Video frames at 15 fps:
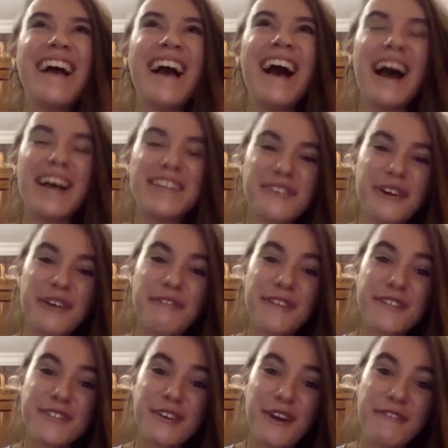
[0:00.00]
I sort of
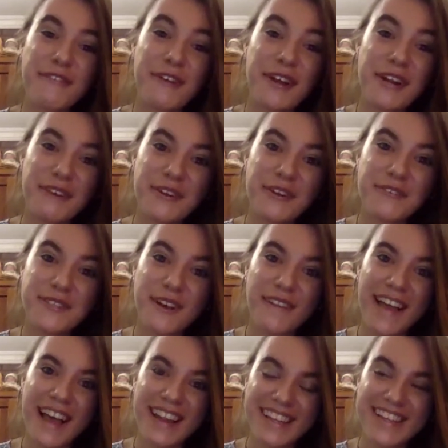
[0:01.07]
feel sorry for anyone who was on
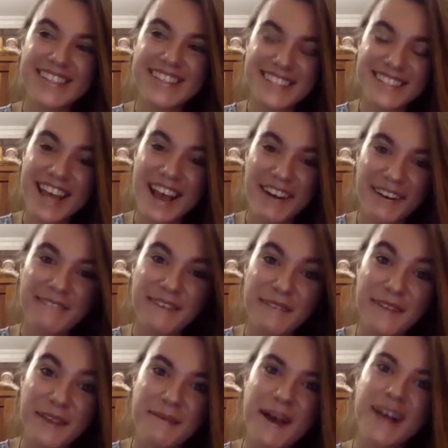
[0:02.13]
that list now of
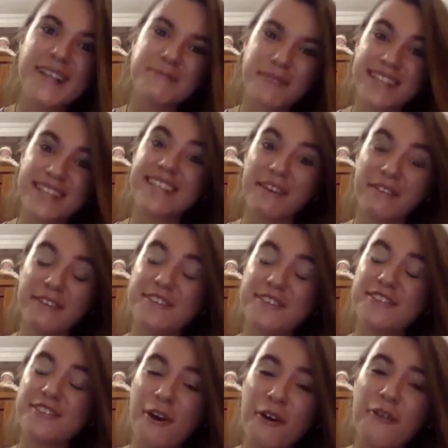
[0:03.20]
emails, because they were
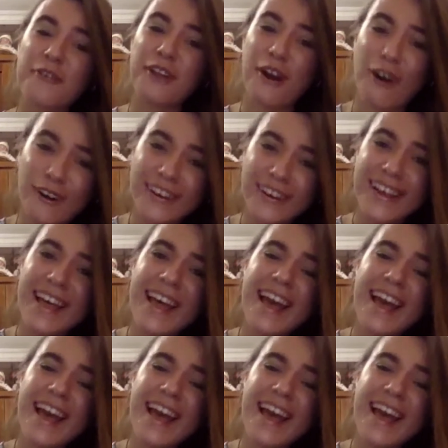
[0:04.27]
so long